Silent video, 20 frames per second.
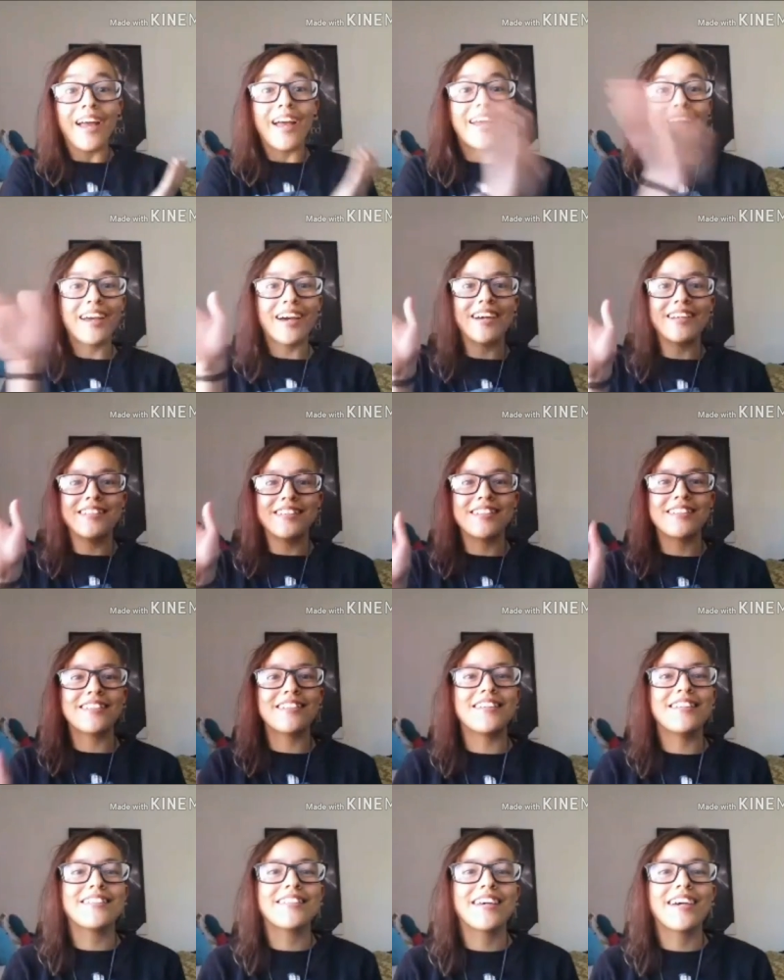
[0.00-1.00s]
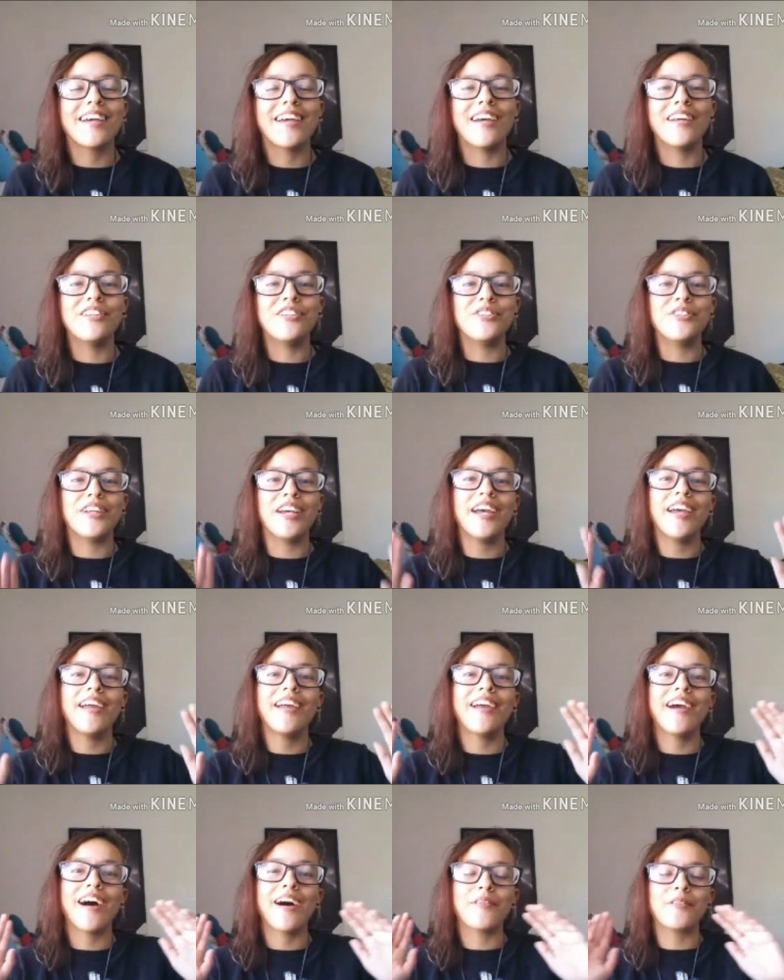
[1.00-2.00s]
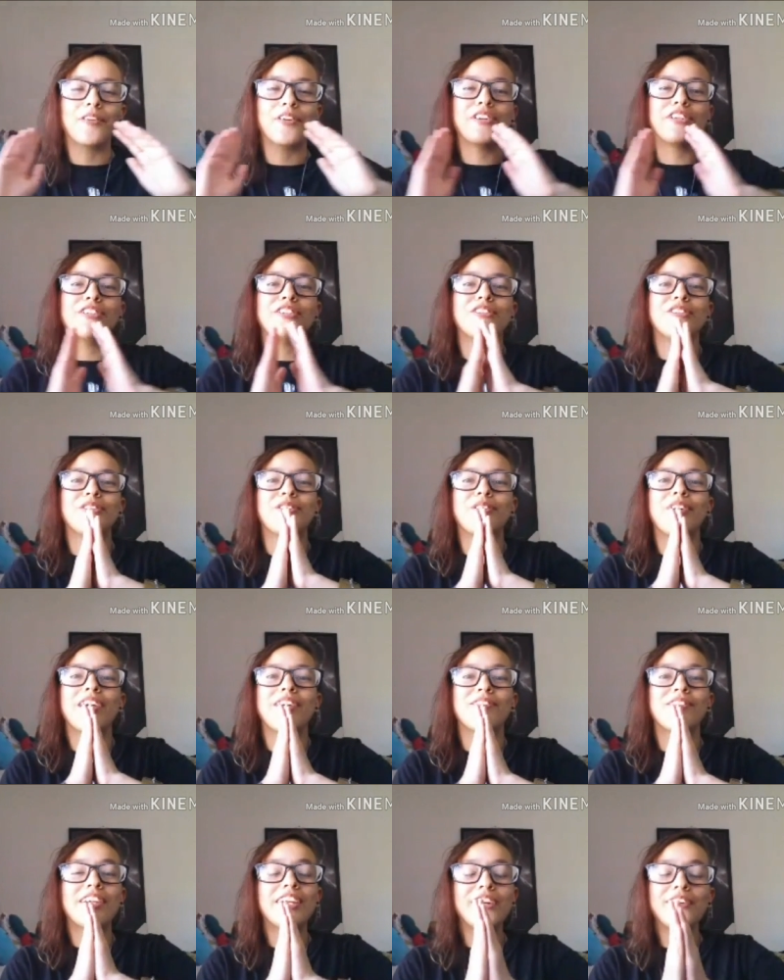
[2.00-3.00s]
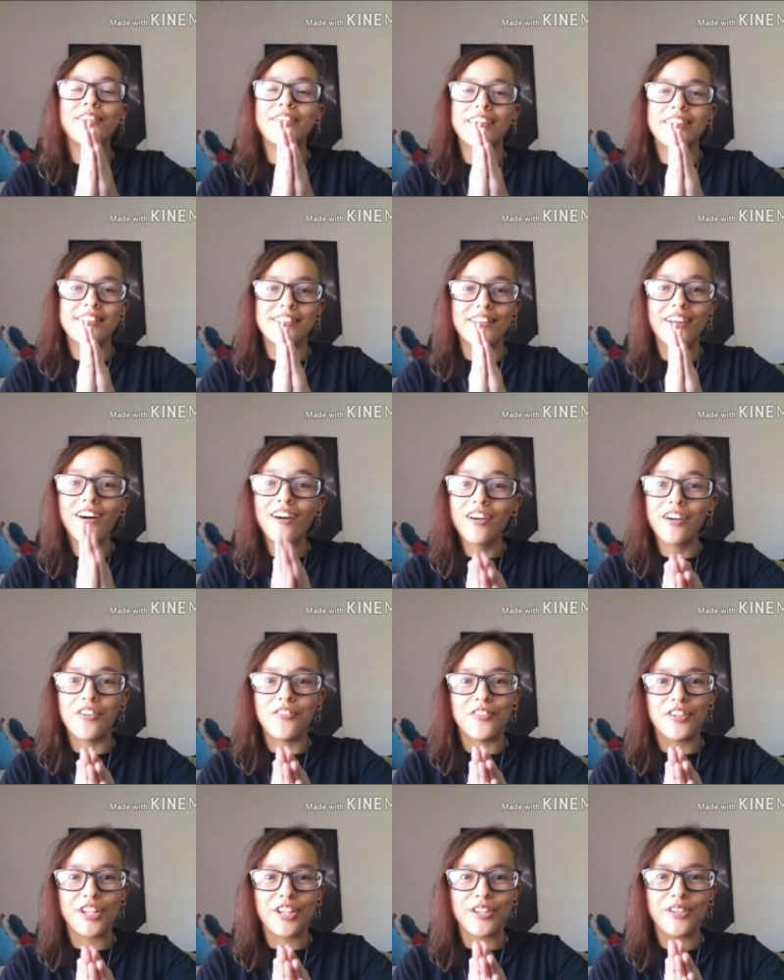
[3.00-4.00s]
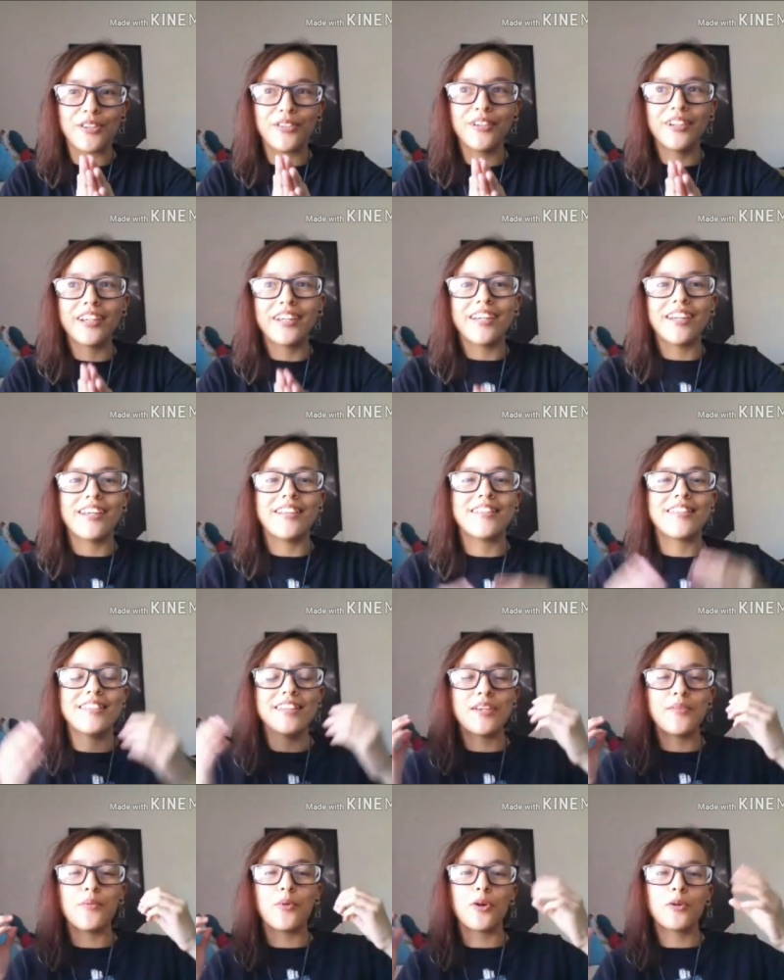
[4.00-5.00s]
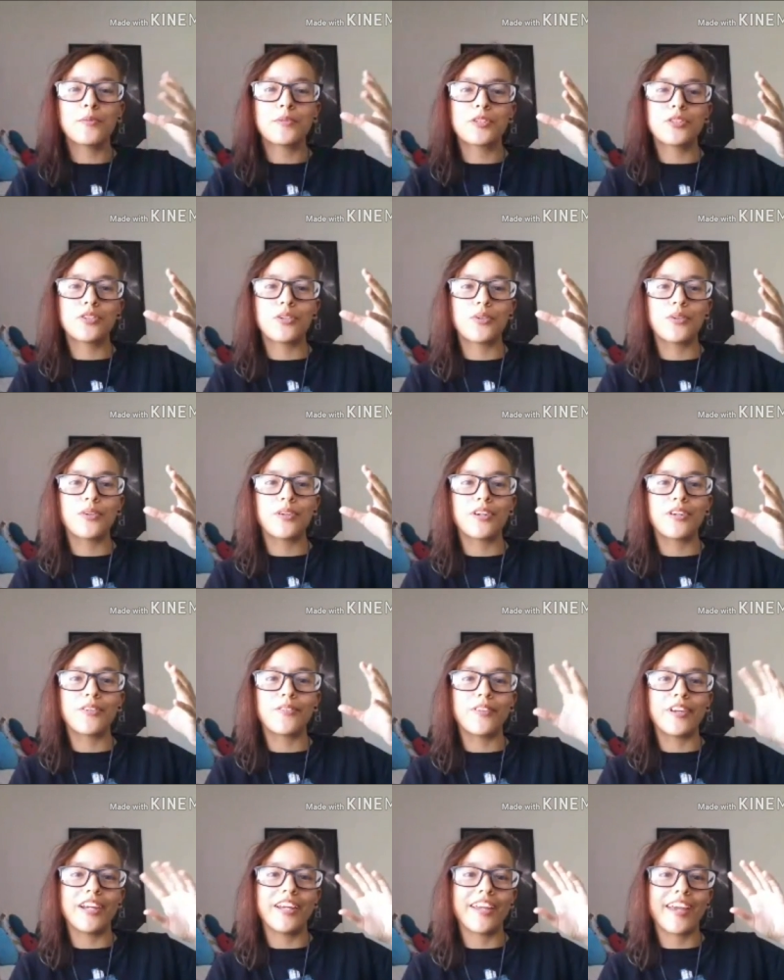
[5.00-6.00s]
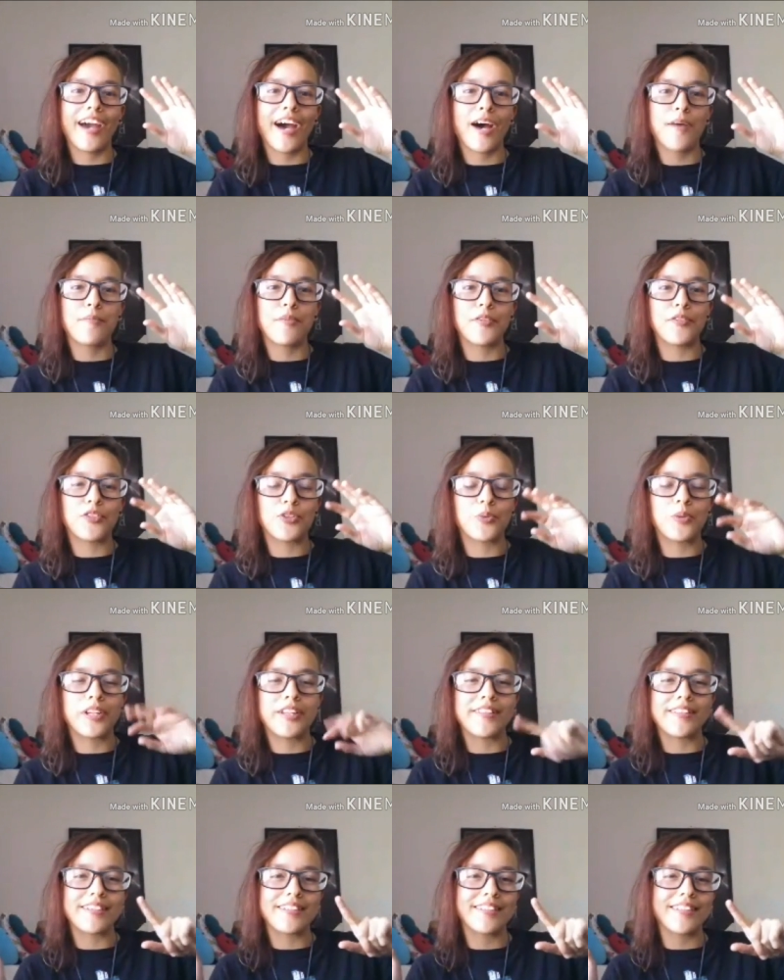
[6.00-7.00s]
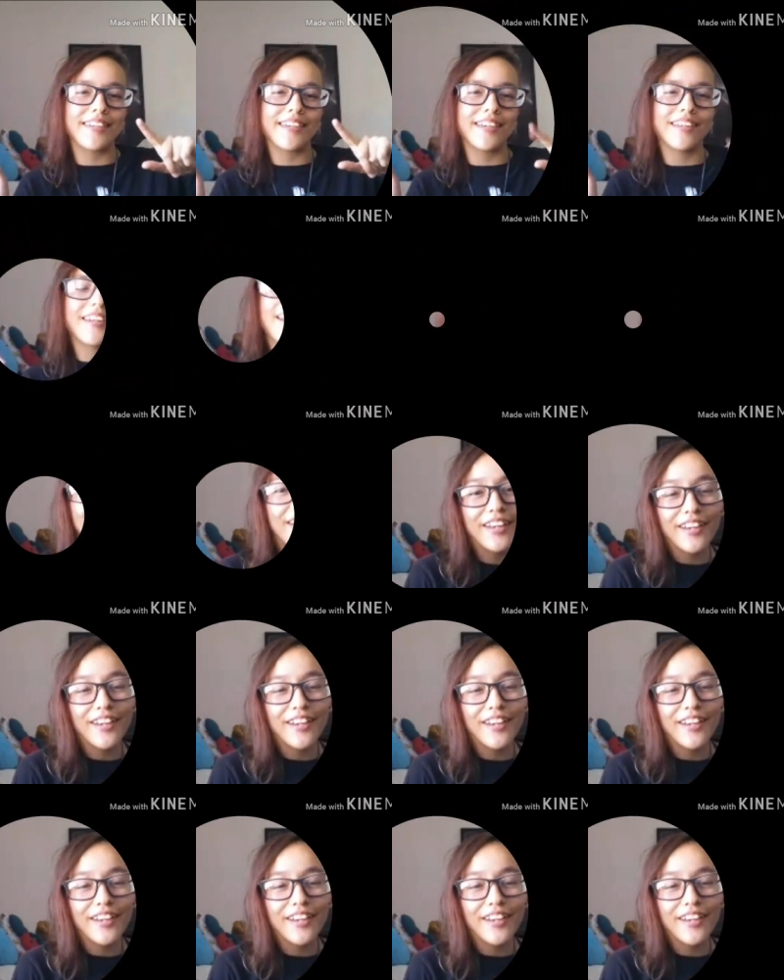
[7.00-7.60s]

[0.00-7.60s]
Hey guys, it's Nisa, and today I'm going to do a video that's long overdue. It's the Warp Tour recap of 2016.